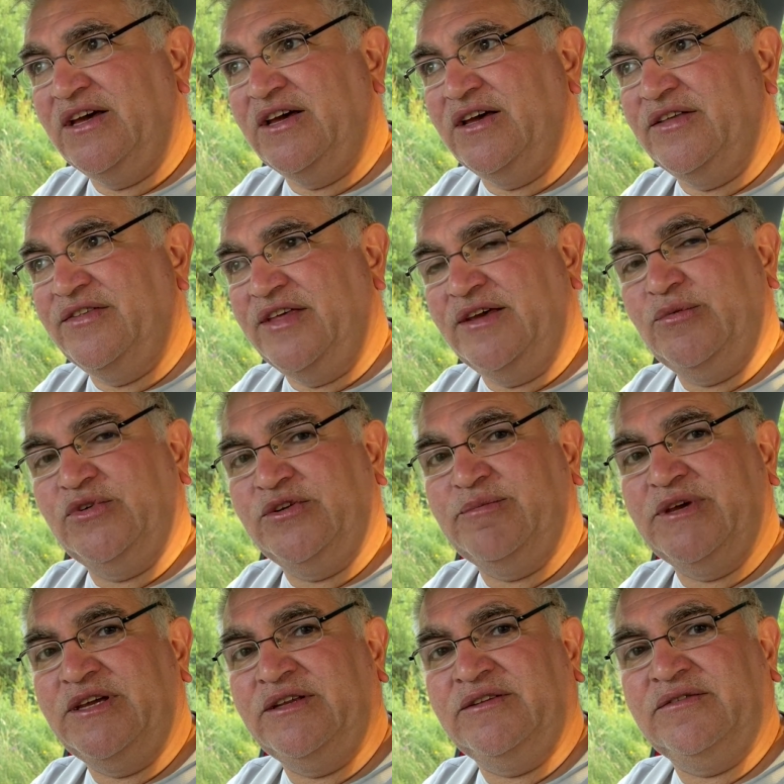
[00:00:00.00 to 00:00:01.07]
they would have
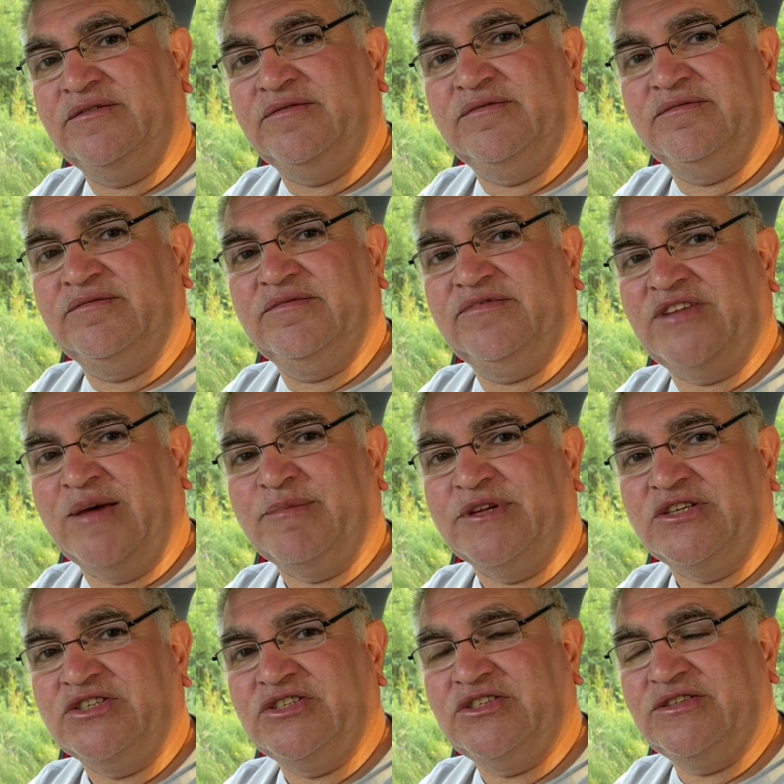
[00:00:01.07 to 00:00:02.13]
been
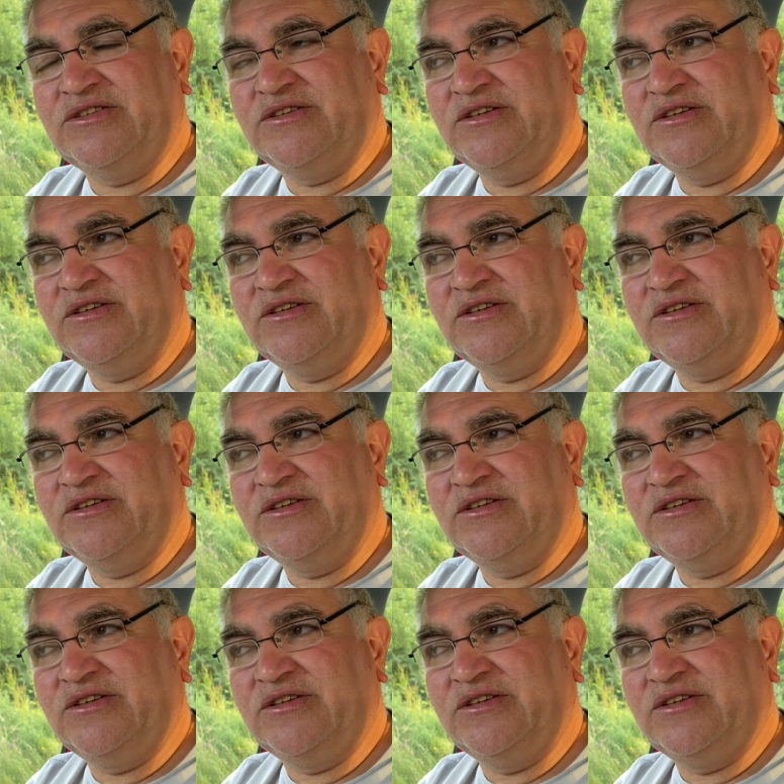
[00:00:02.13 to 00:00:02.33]
damaged.